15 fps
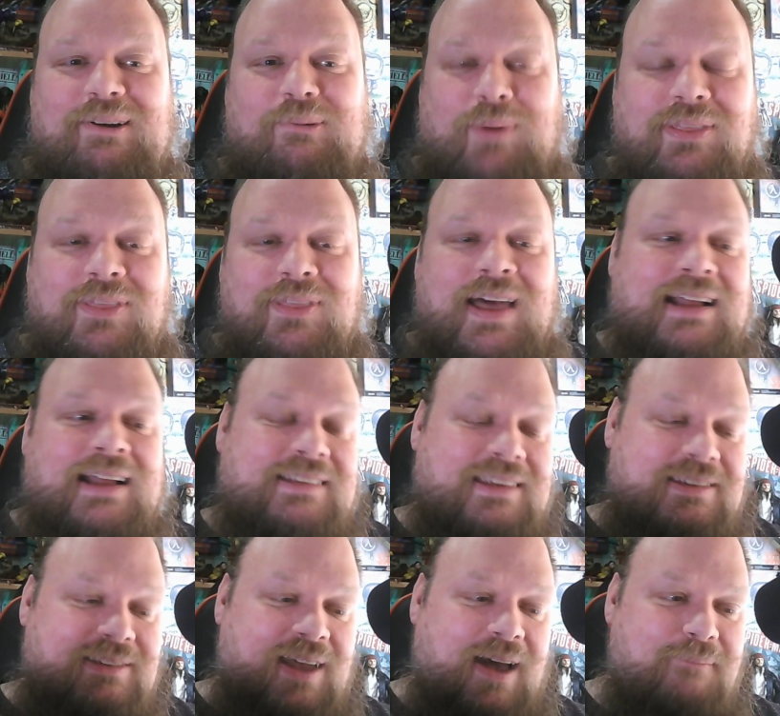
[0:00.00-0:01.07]
with that
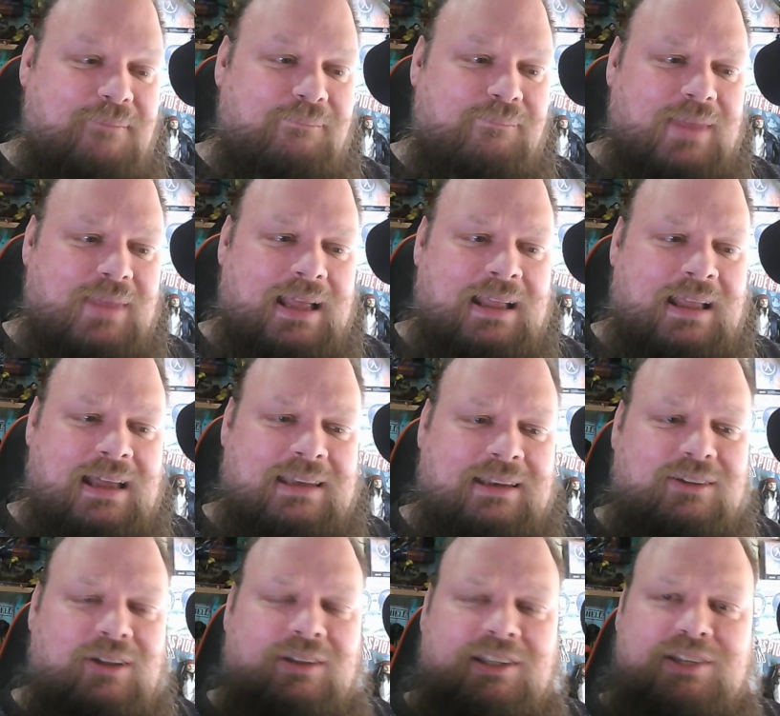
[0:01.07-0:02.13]
has come an
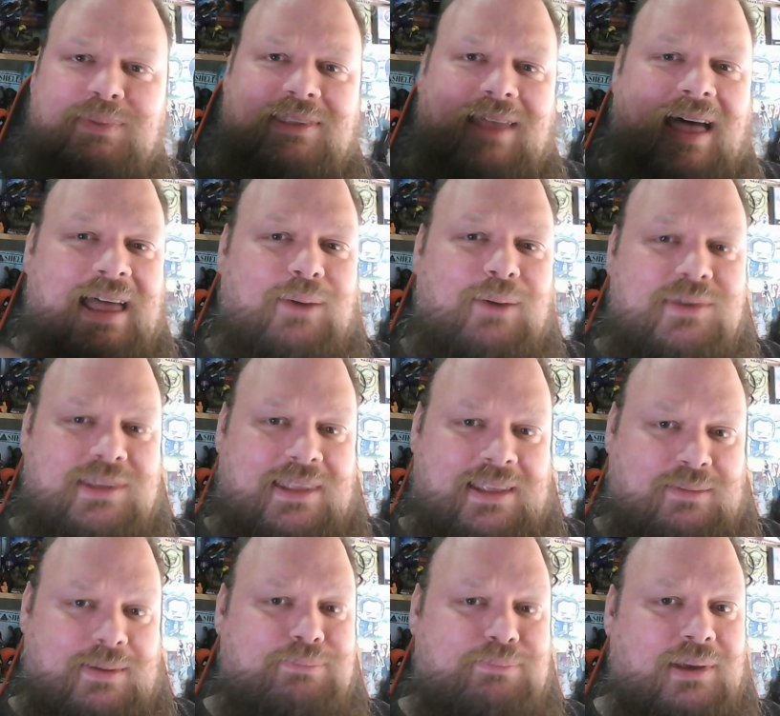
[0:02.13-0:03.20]
acknowledgement that I was a
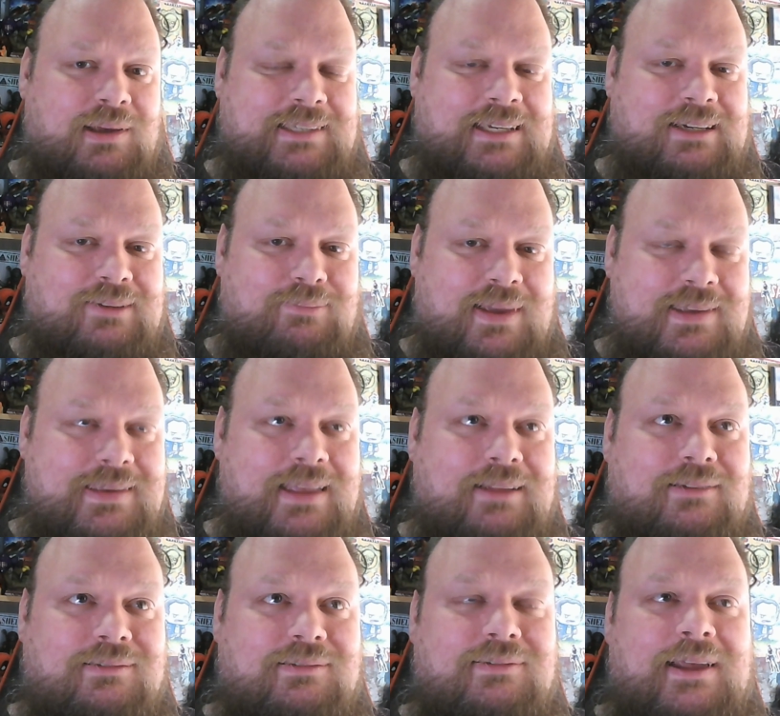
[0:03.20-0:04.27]
little bit burnt out
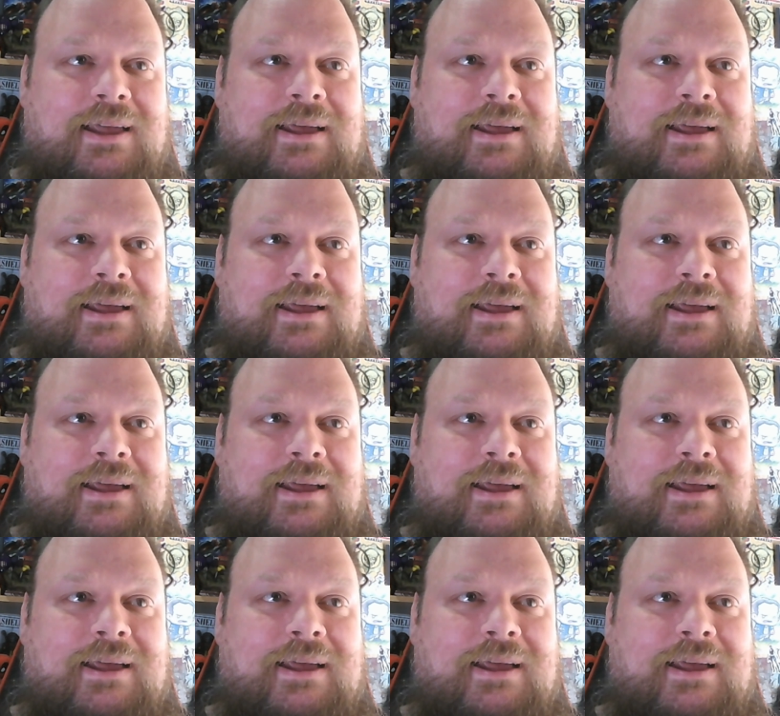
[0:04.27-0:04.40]
myself.